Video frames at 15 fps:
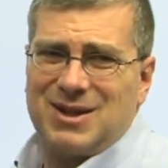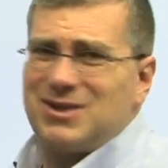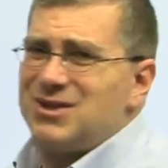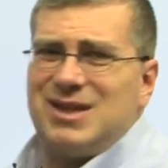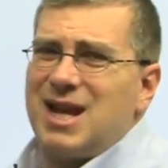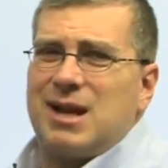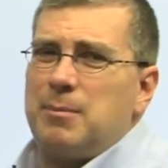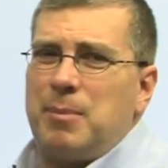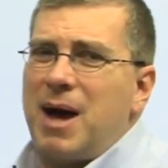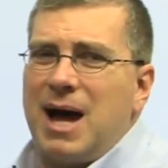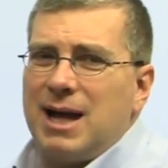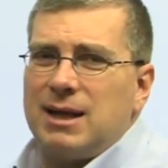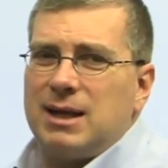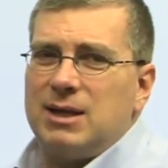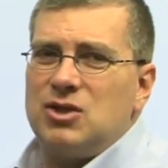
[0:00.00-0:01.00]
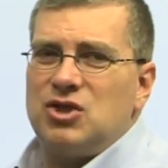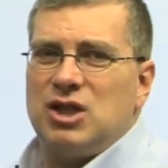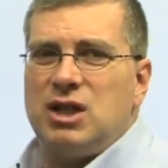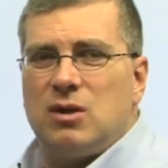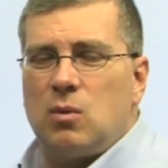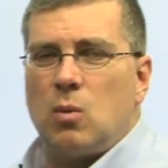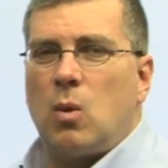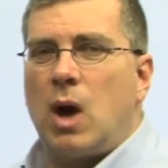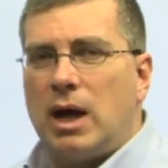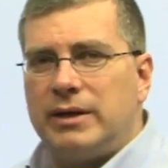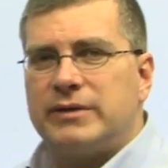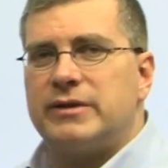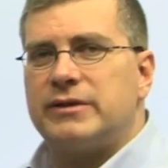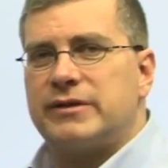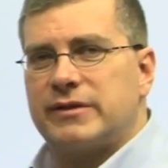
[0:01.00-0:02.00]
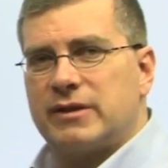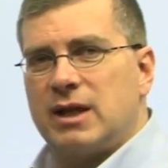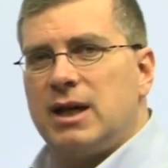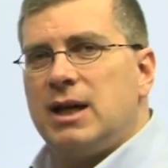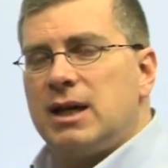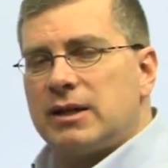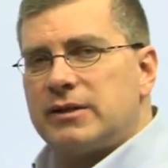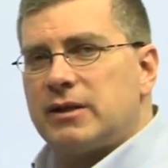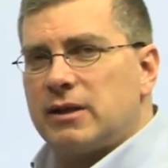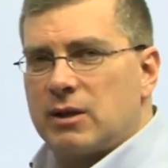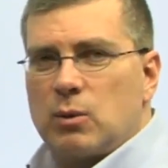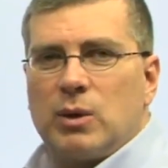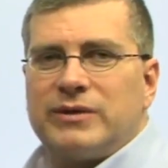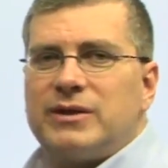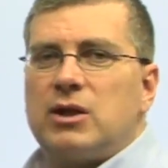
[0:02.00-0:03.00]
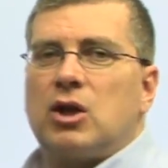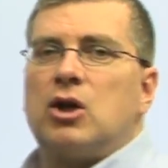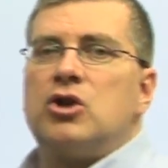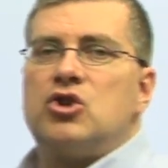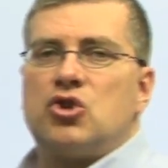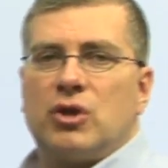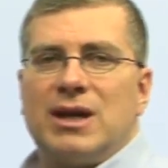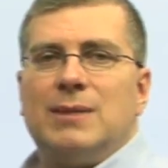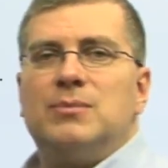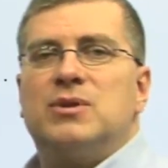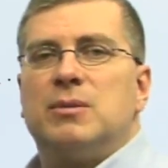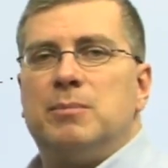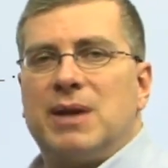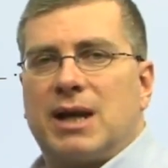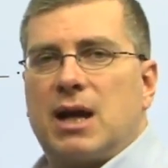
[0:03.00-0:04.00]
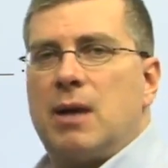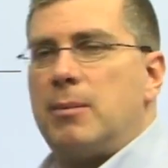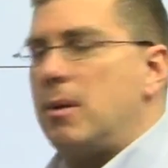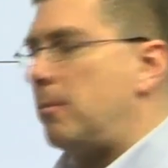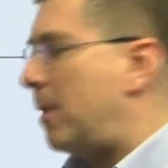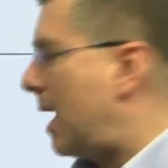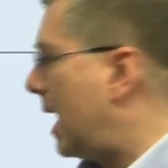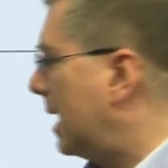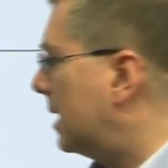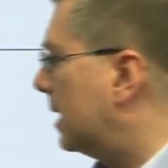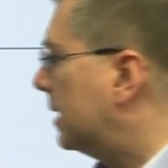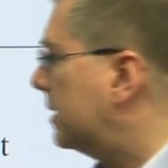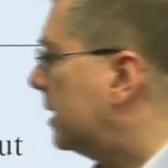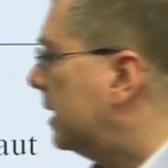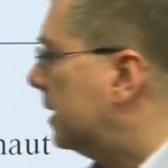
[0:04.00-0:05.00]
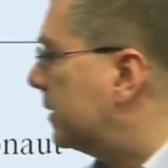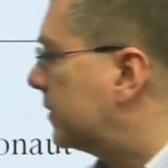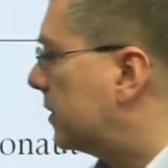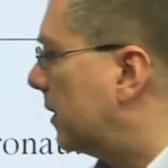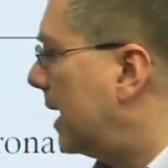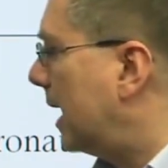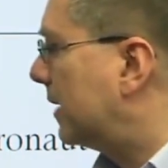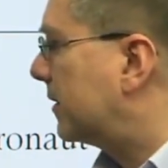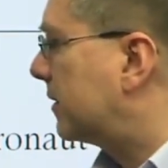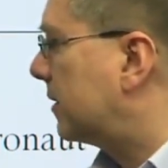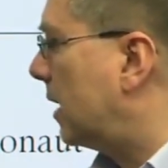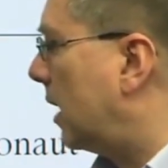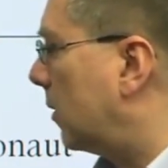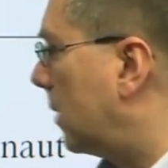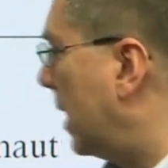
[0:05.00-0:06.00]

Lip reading: No, she's not a pilot. She didn't want to, it wasn't her dream to become a pilot, so that's not